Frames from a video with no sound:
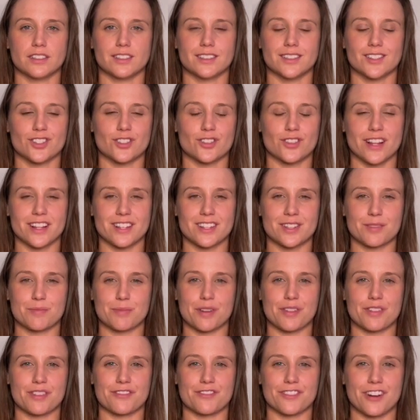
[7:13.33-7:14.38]
So that's the
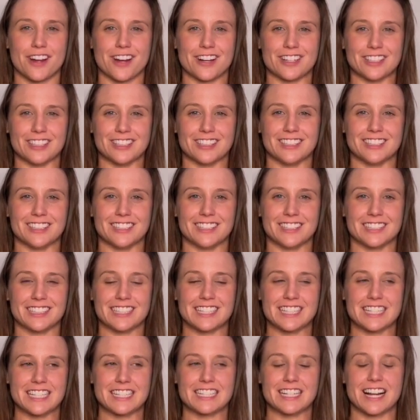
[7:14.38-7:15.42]
breath of fire.
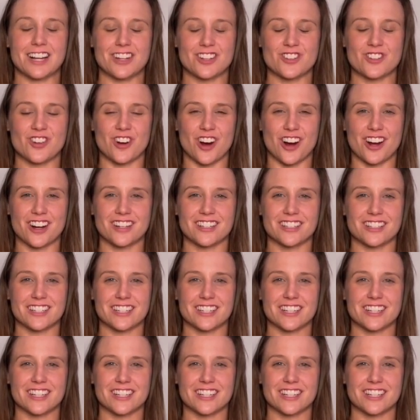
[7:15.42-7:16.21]
Not too hard.